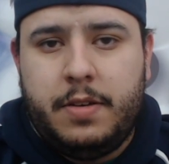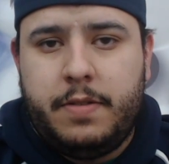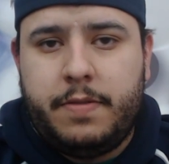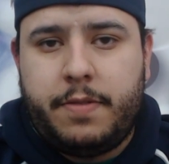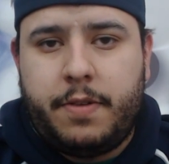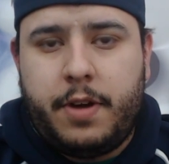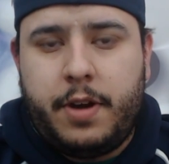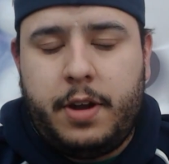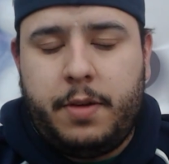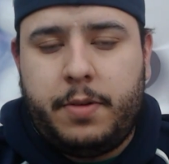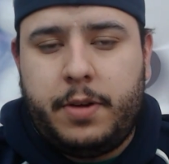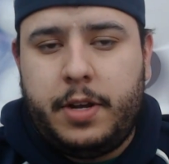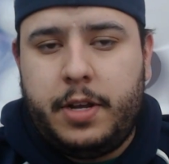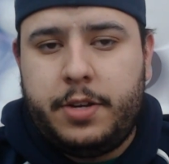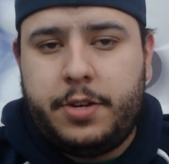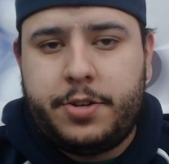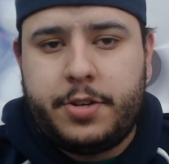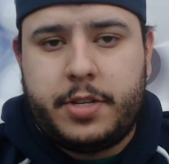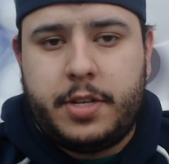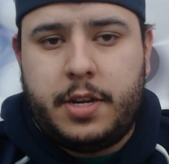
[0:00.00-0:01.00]
for anyone
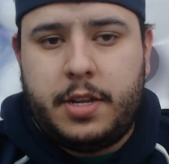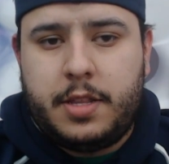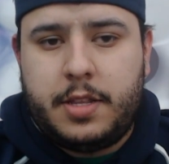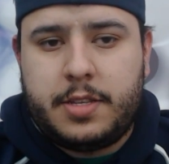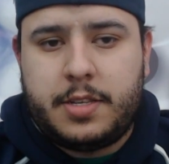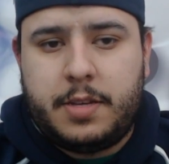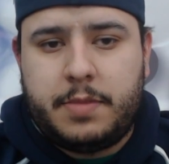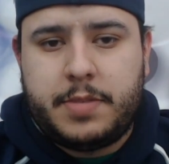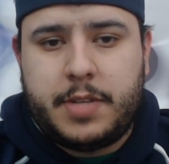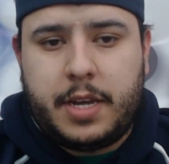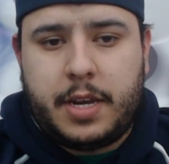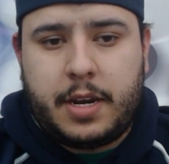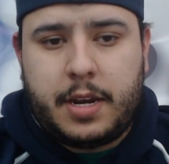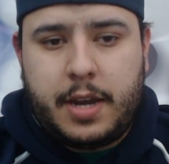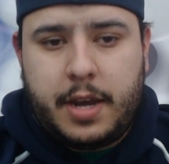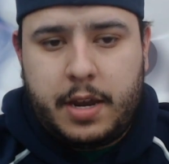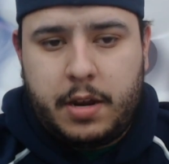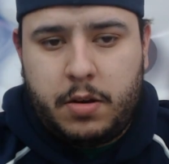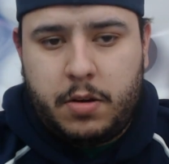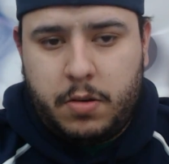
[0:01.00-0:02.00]
interested in the SUBtank
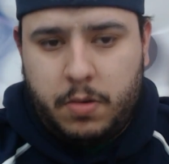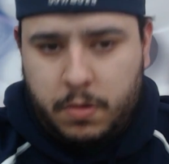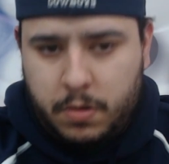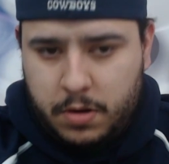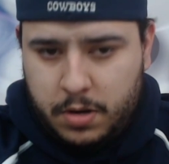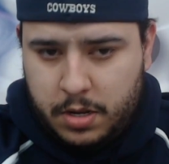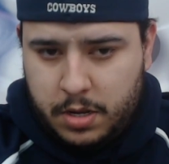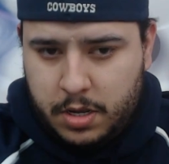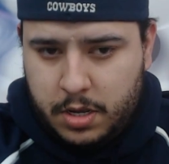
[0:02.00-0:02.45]
Nano.